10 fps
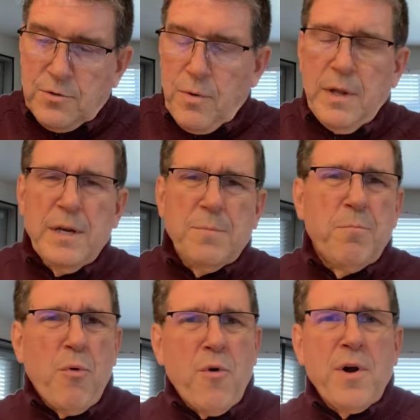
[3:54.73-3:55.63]
is really
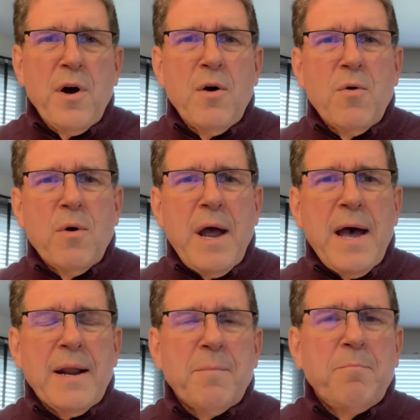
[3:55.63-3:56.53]
Bordeaux
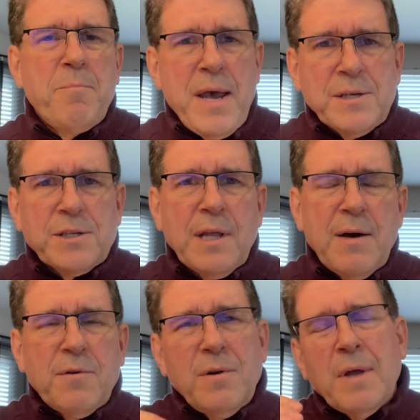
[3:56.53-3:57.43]
at a base
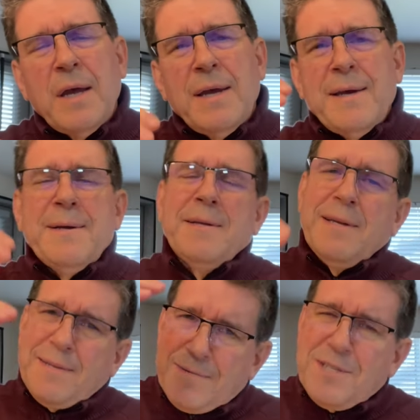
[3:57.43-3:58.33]
level,
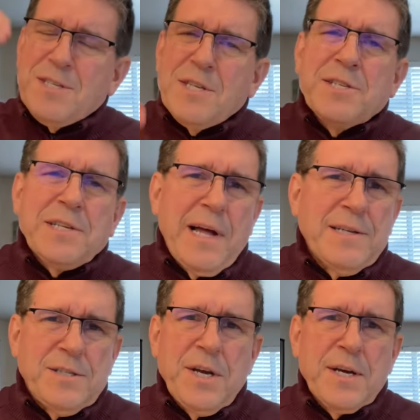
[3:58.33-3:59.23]
just a
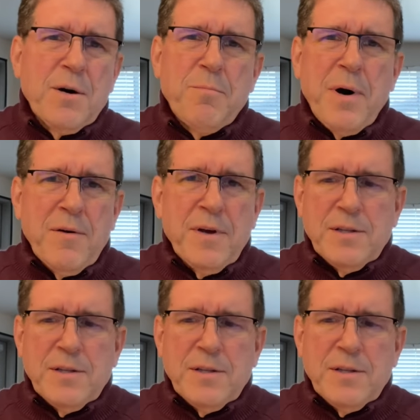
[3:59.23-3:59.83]
slight tick above